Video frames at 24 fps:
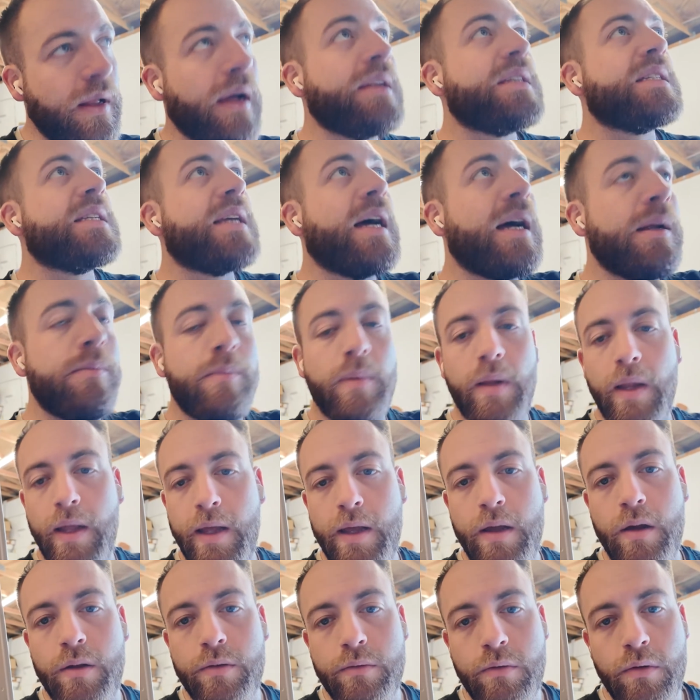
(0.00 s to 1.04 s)
side
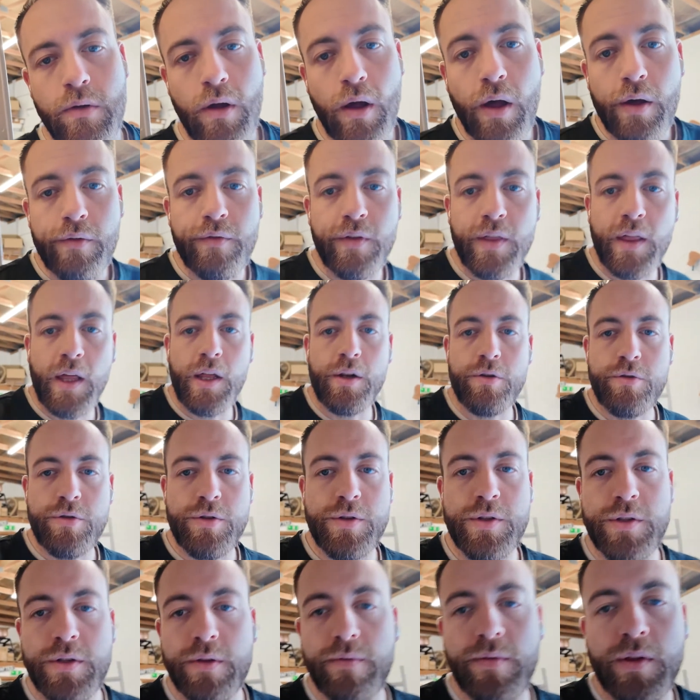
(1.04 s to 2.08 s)
plate on for the
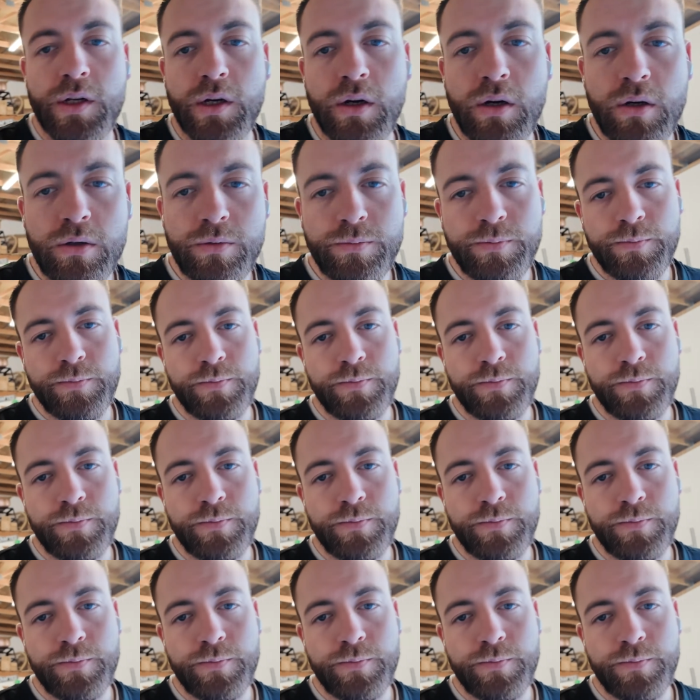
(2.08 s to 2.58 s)
entrance of the door